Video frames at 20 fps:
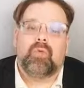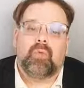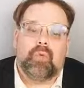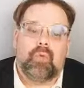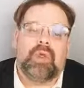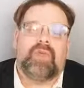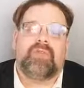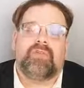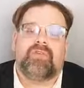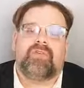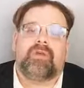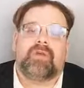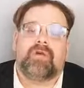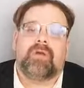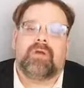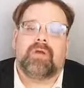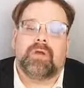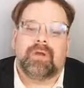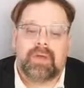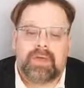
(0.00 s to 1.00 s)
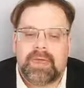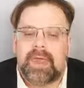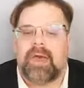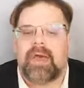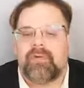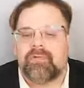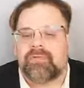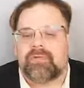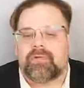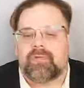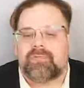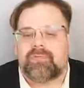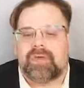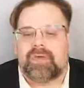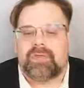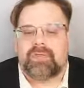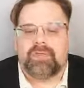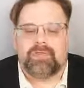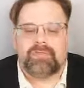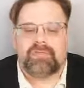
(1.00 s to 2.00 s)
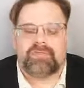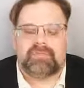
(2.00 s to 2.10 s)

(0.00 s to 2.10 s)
winter counteroffensive.